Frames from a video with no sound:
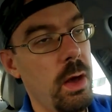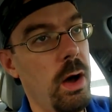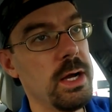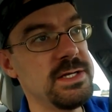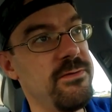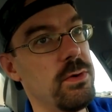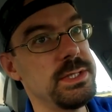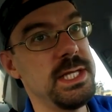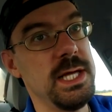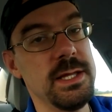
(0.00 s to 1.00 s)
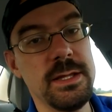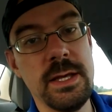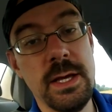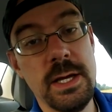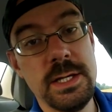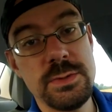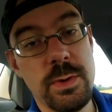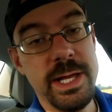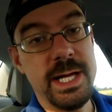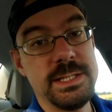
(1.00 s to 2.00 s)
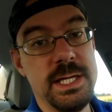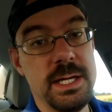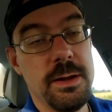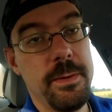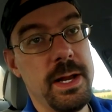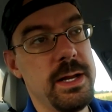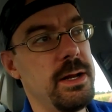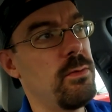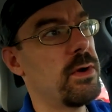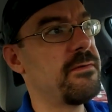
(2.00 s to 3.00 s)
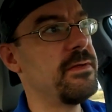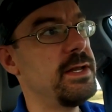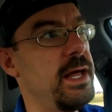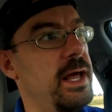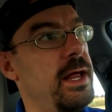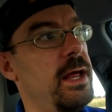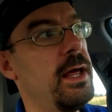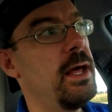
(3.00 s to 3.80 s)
August 14th, 2018, and I'm headed into work for the day.